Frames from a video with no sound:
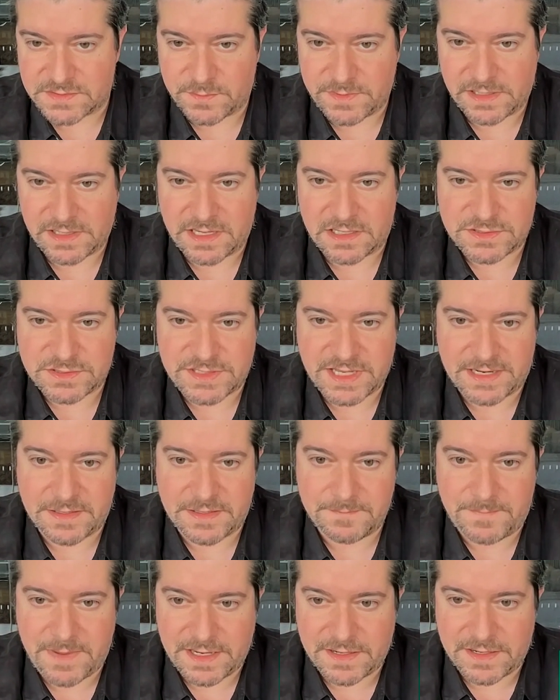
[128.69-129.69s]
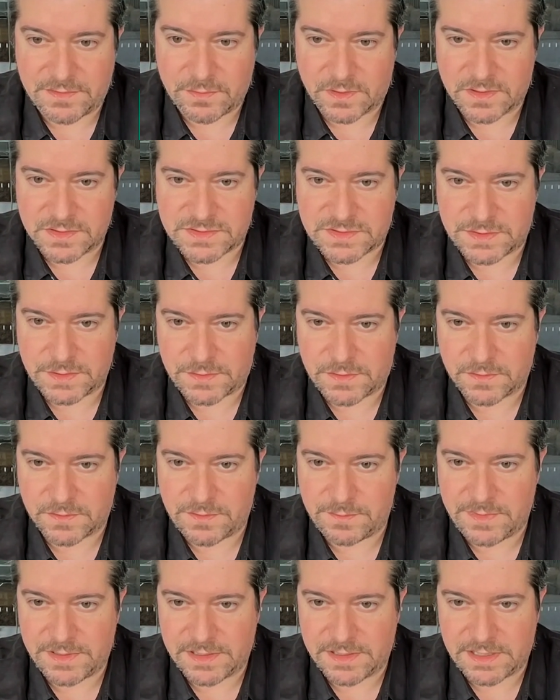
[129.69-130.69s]
And we launched that in beta to our Circle
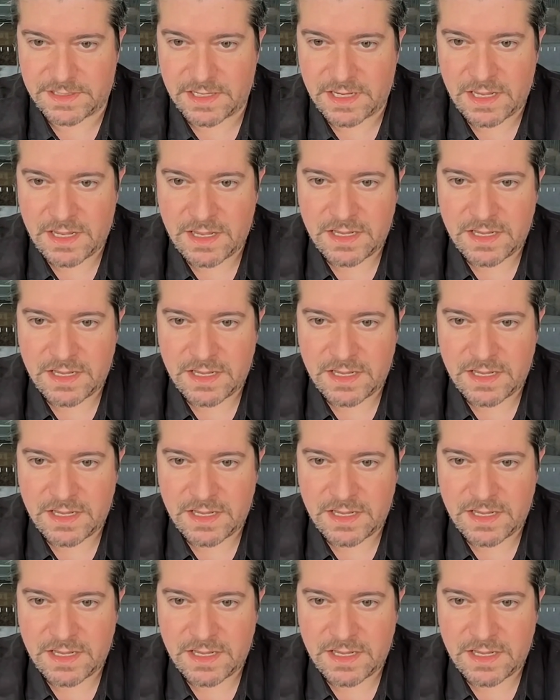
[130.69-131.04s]
community.